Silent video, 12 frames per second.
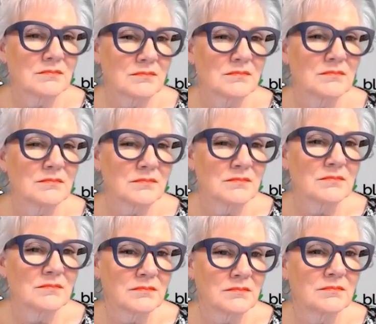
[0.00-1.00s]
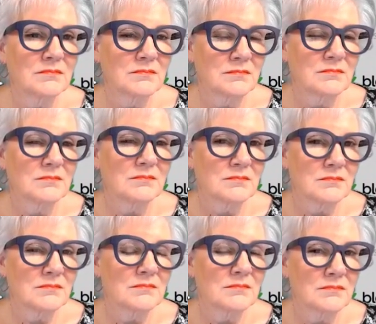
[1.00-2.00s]

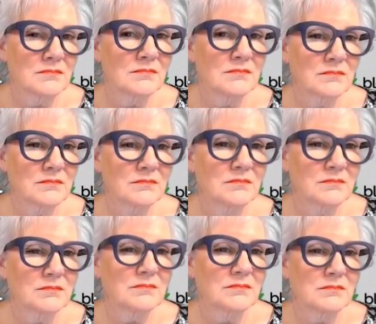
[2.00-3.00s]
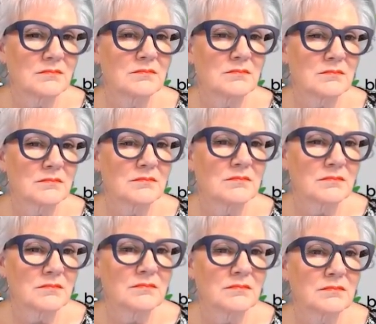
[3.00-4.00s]

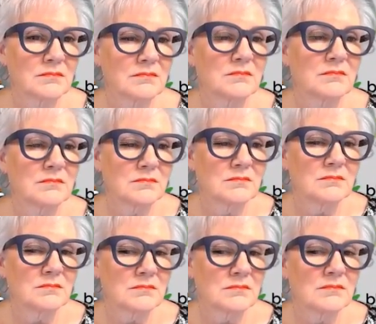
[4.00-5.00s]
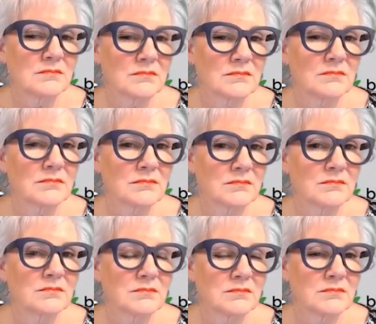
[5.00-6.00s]

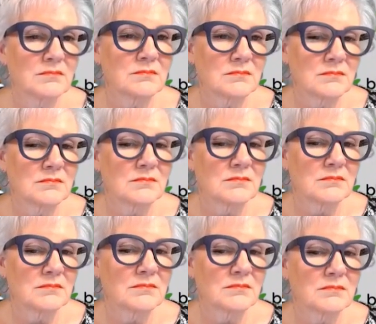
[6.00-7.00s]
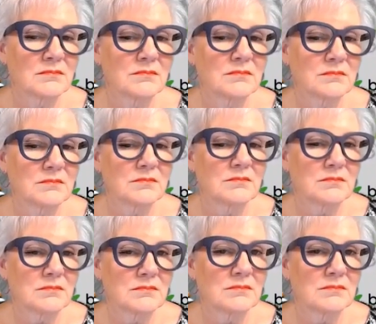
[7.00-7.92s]
(not speaking)